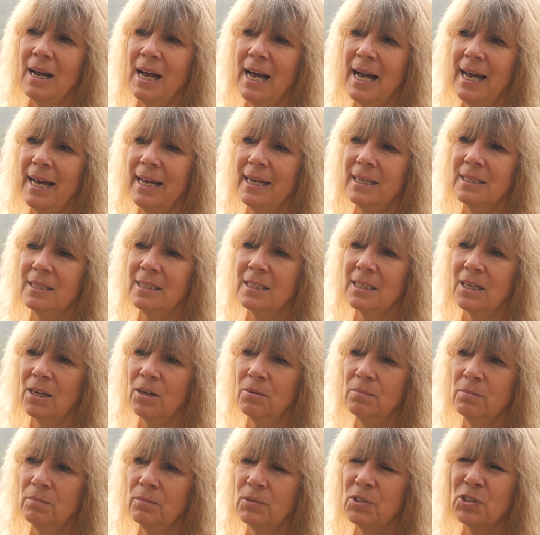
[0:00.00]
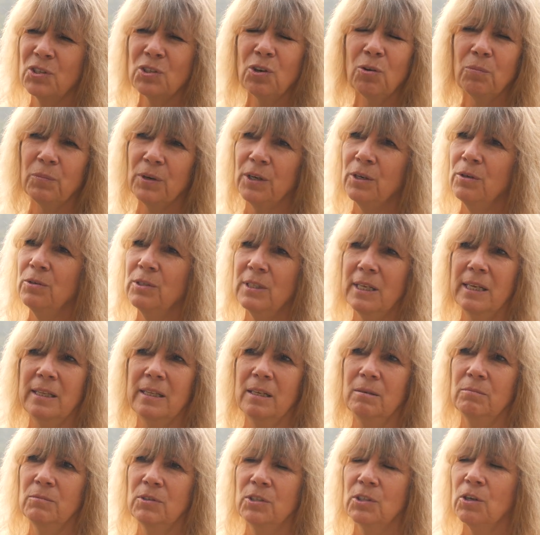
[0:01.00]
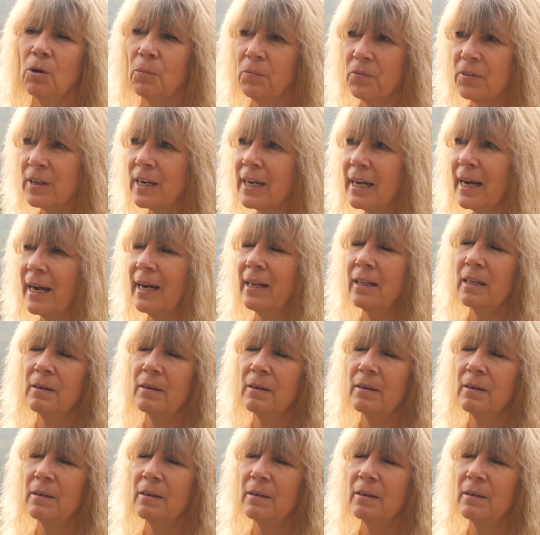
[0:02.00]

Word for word: and um, stop using them, stop thinking